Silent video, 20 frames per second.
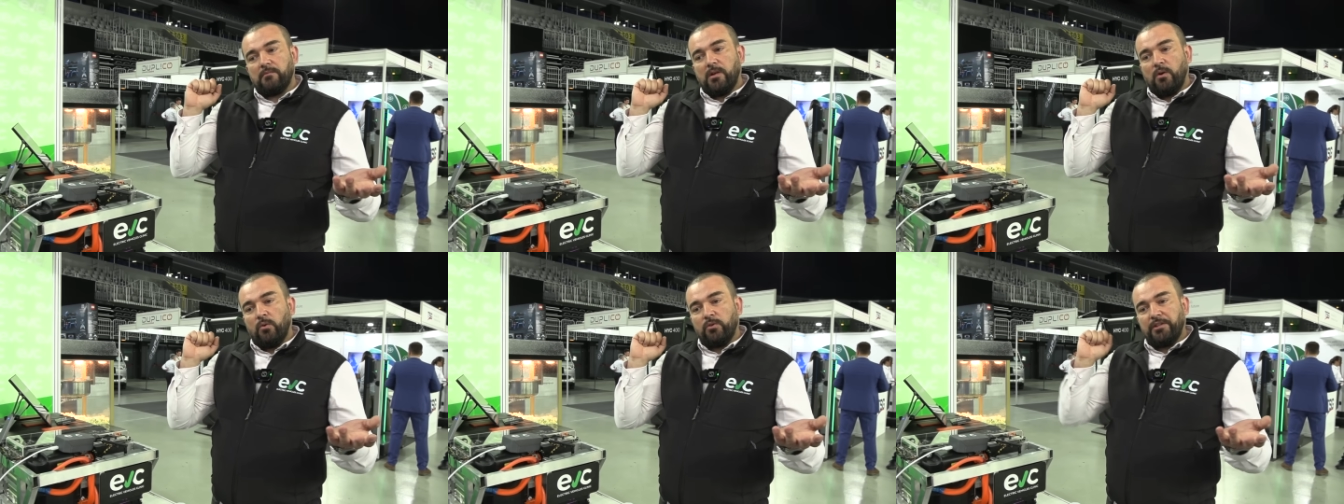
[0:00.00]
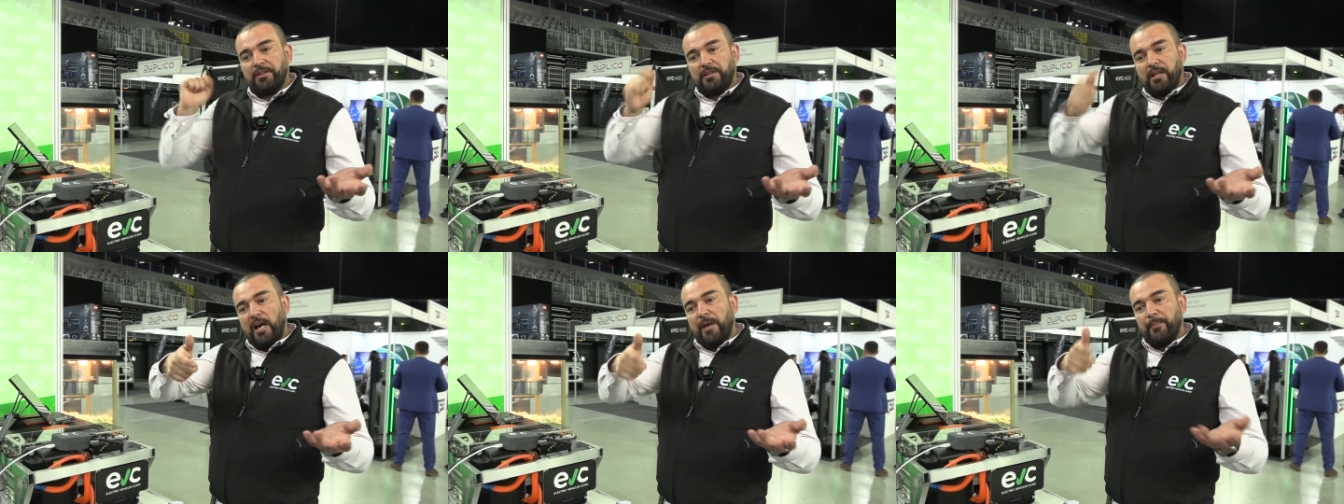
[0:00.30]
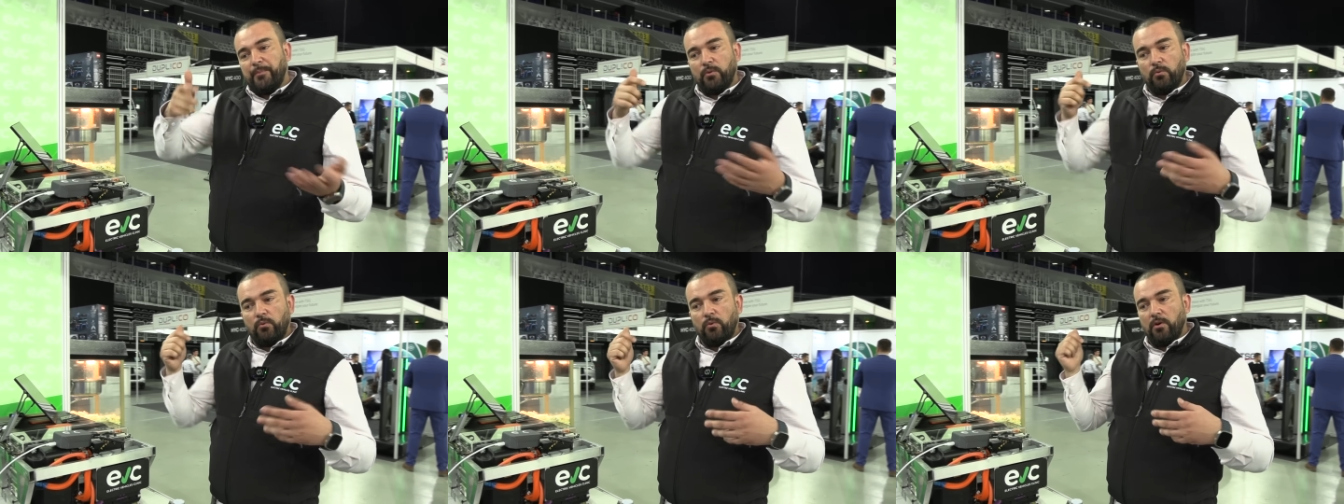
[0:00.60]
on the
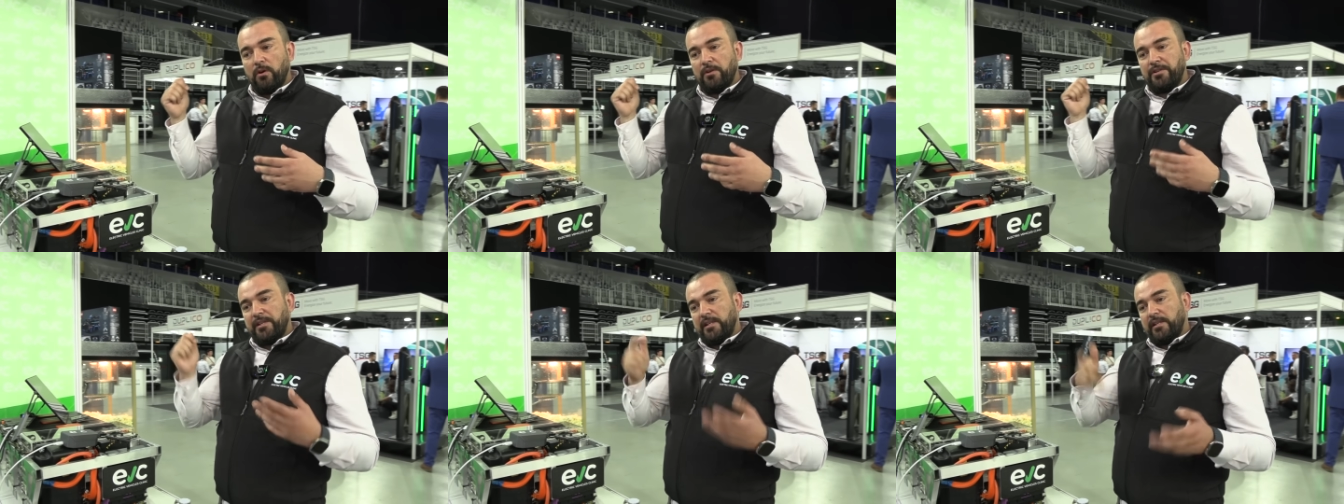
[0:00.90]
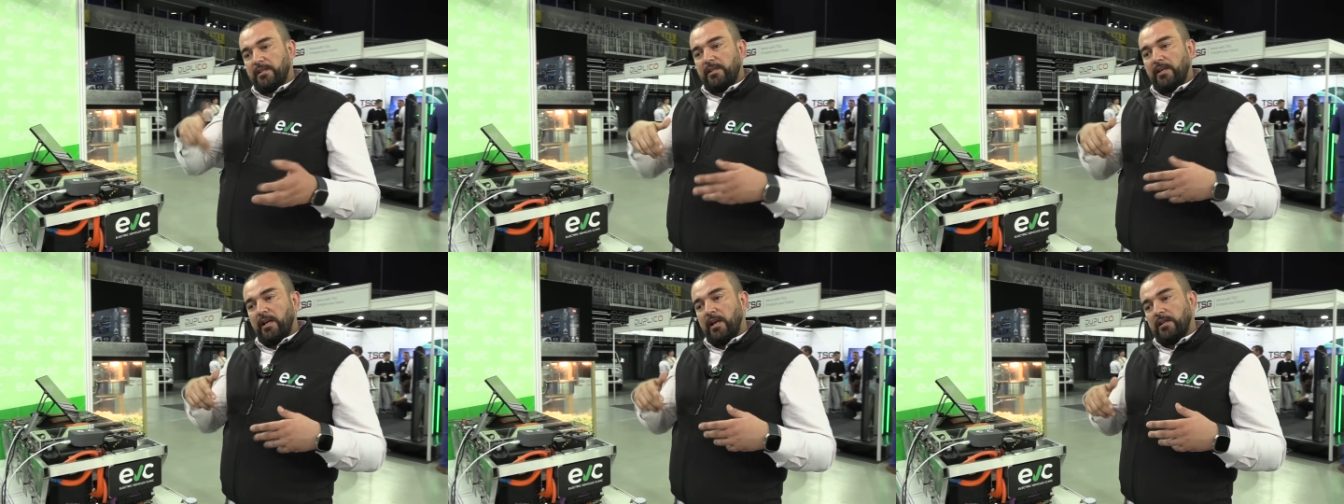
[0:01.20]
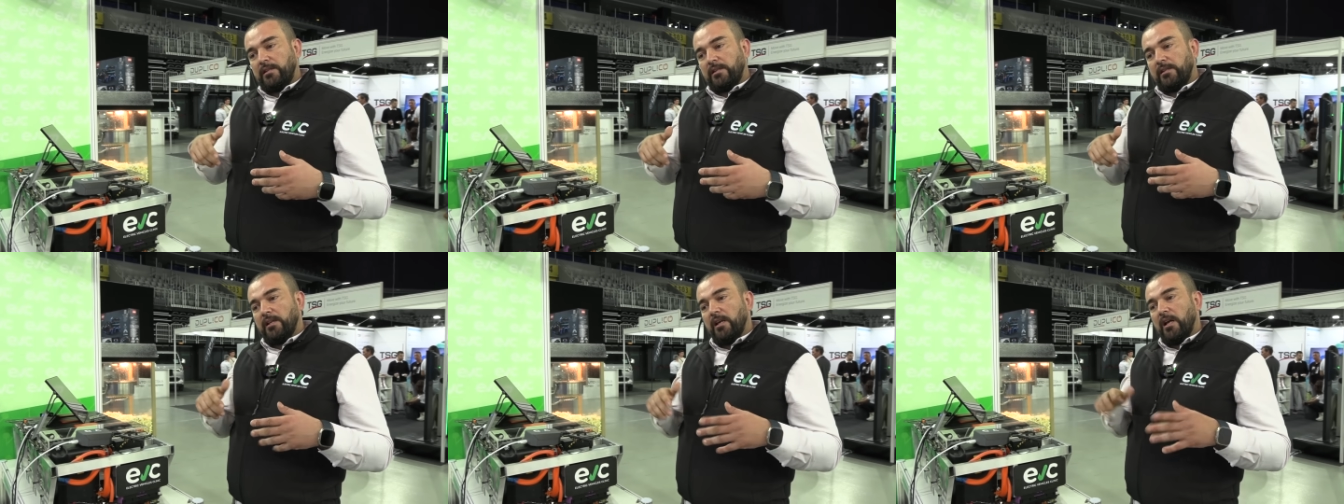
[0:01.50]
Type 2 or
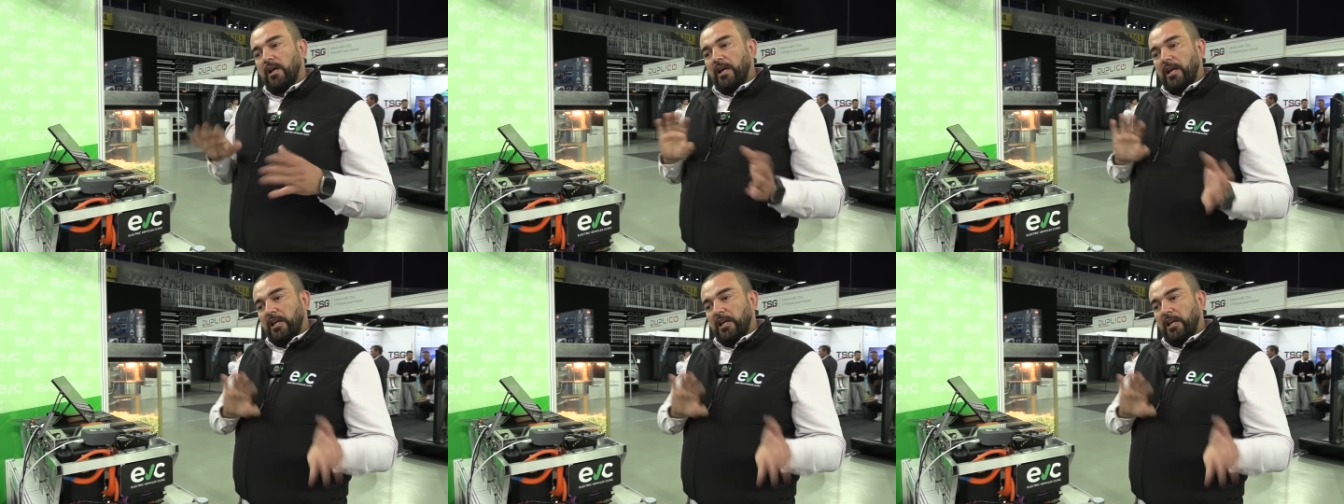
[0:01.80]
CCS,